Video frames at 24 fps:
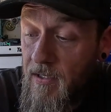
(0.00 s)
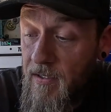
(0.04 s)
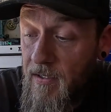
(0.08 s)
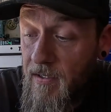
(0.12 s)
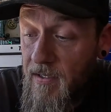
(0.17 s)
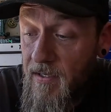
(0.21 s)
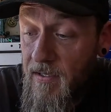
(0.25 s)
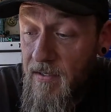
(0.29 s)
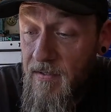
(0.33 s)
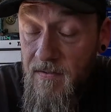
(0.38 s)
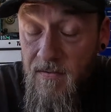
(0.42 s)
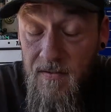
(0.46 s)

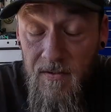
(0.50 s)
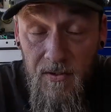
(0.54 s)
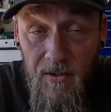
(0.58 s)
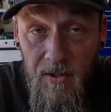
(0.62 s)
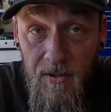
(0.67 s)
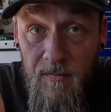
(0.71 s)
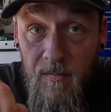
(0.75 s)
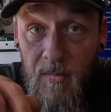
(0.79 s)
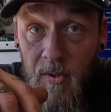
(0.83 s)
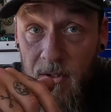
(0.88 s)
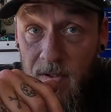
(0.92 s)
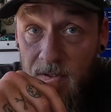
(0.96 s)
He's a
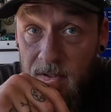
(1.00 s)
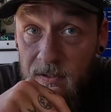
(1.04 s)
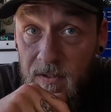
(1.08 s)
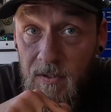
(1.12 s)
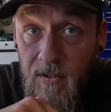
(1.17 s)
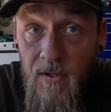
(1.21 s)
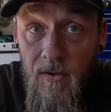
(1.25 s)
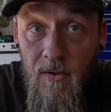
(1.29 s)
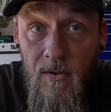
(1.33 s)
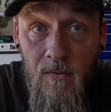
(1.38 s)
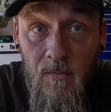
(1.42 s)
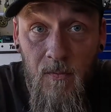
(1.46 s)
good person to
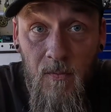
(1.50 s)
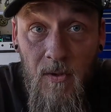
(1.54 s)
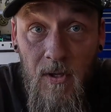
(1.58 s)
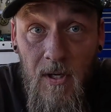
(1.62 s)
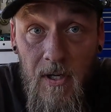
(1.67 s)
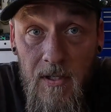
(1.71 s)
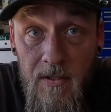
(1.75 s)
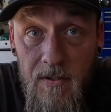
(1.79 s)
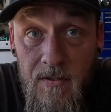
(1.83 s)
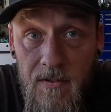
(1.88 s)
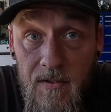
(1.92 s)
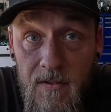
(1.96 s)
go and
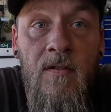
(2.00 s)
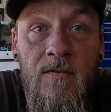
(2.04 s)
watch.